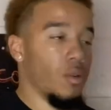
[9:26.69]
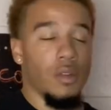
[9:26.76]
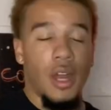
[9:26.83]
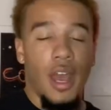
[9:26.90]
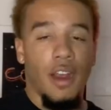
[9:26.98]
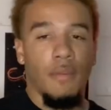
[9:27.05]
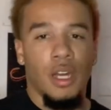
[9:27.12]

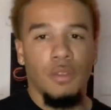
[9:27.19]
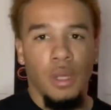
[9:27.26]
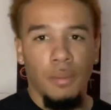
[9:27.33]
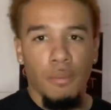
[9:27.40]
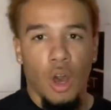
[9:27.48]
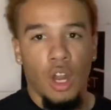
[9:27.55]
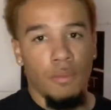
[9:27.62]
Not everybody's
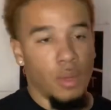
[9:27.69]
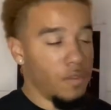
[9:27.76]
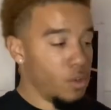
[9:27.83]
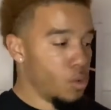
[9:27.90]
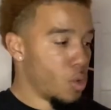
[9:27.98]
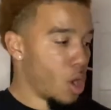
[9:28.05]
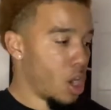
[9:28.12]
big balling, but if
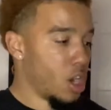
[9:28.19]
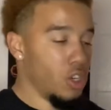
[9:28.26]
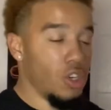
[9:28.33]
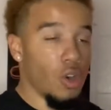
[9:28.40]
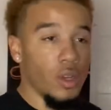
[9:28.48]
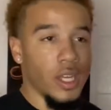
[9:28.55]
you are, you know,